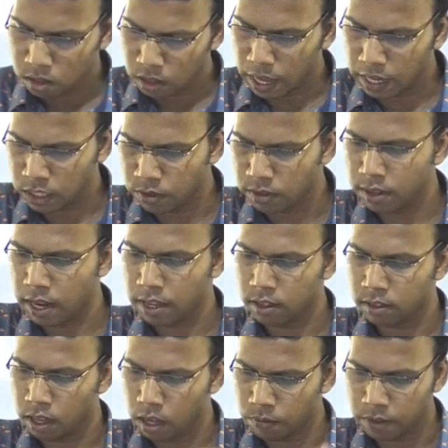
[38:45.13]
the activities like
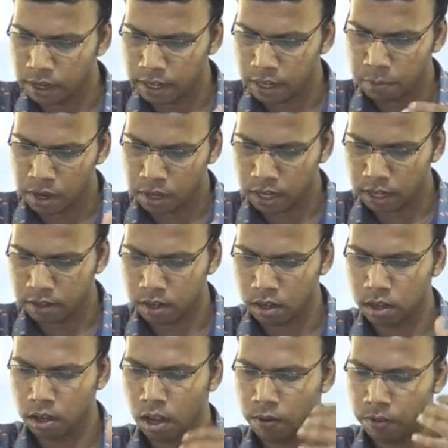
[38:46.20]
the survey, demarcation
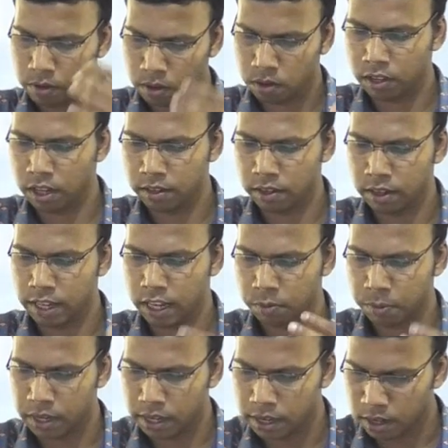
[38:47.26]
and afforestation,
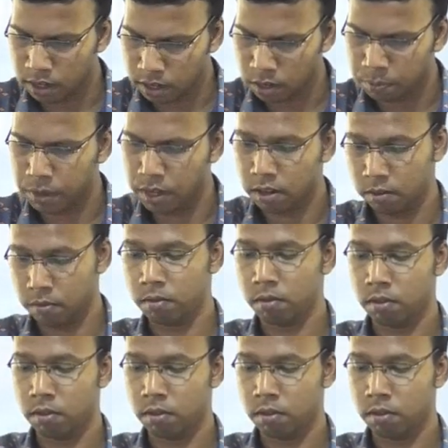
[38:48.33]
catchment area treatment,